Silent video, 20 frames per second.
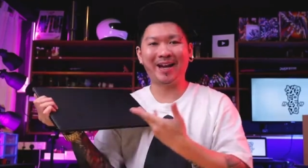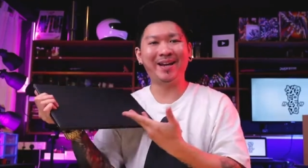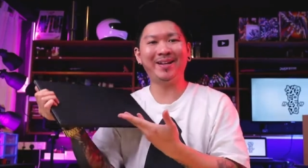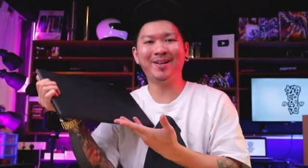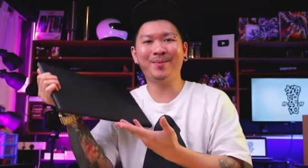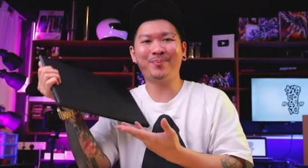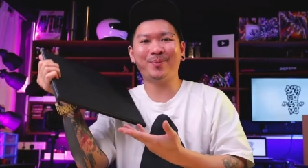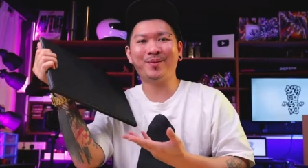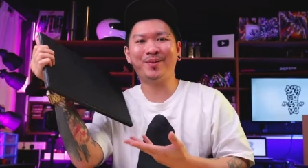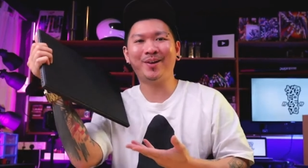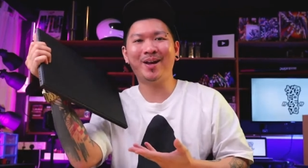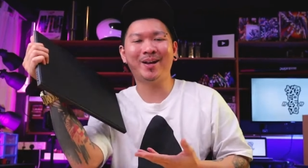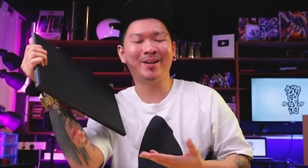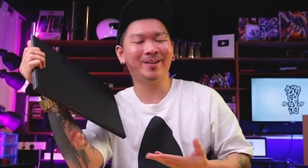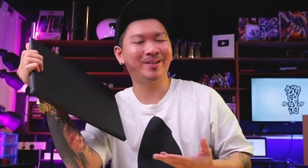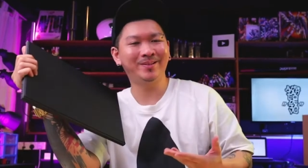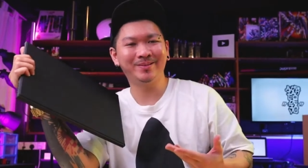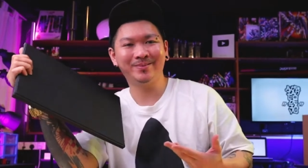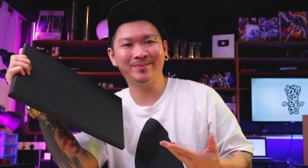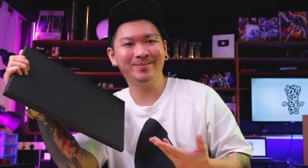China
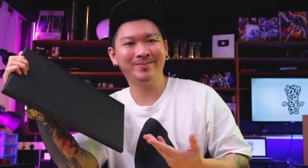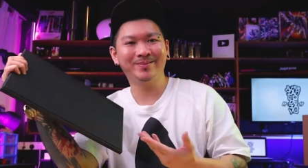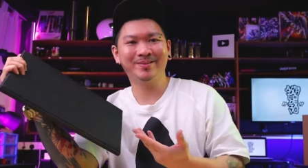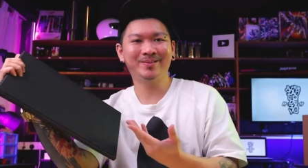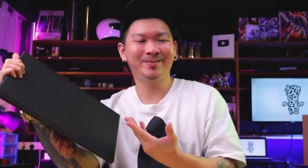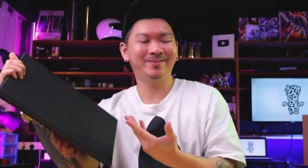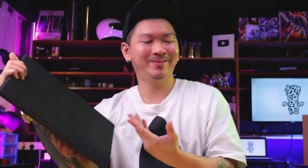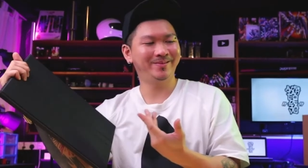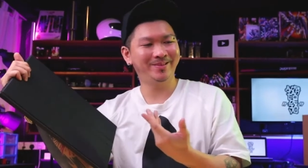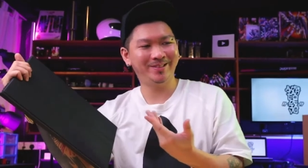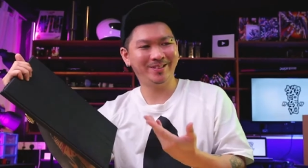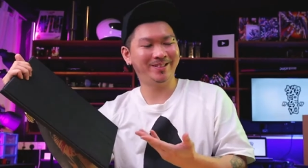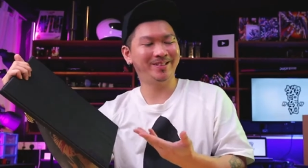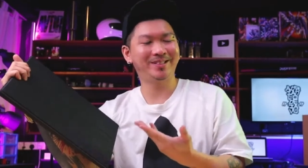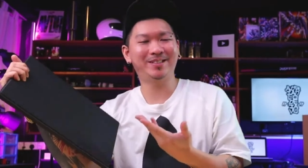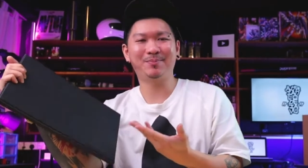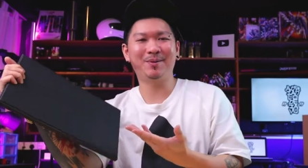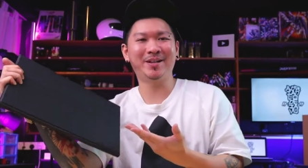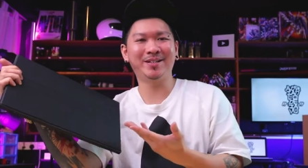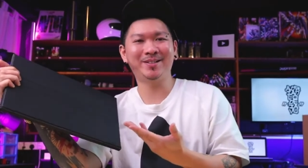product
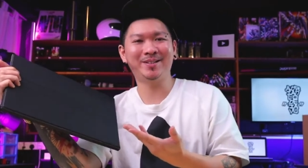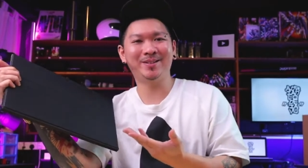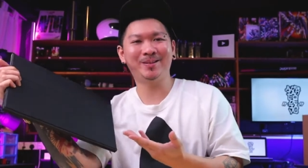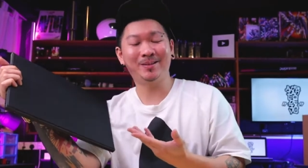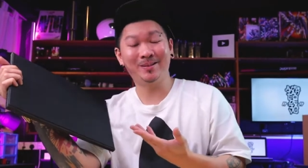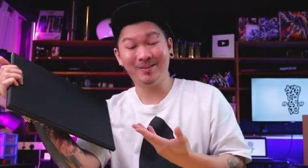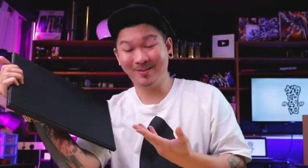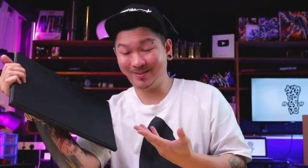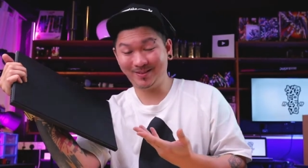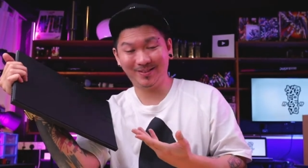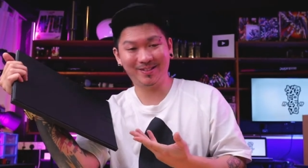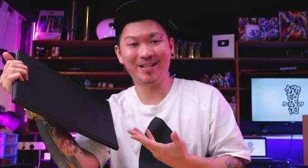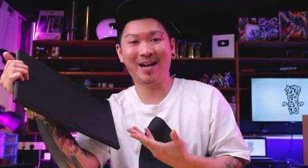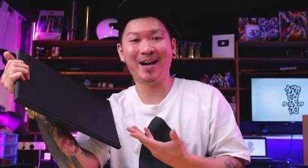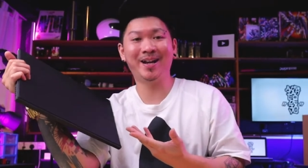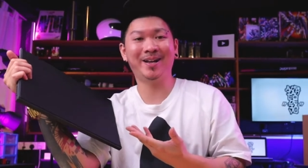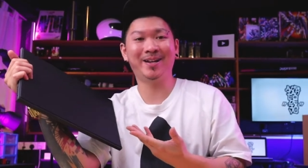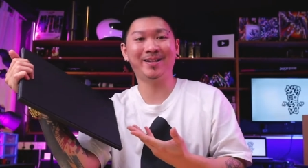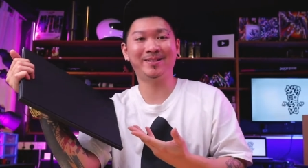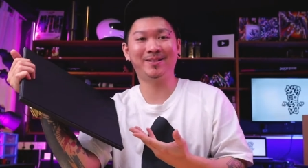special.
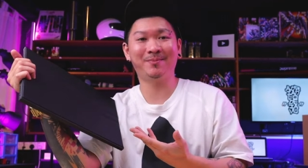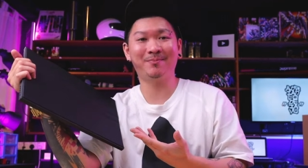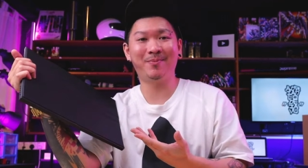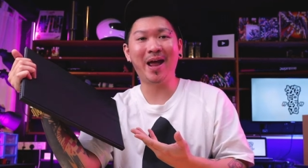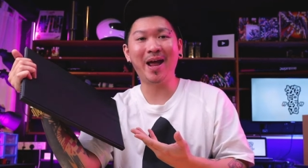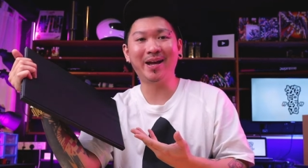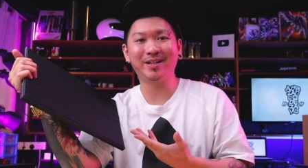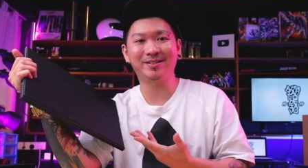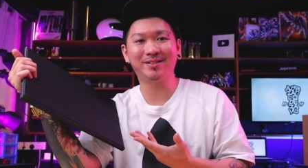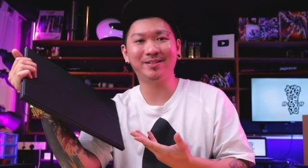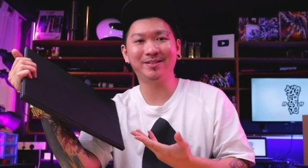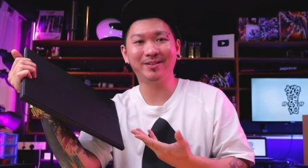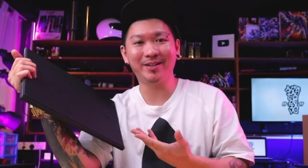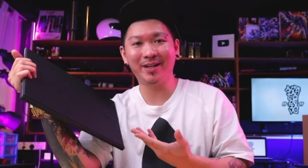China is the best,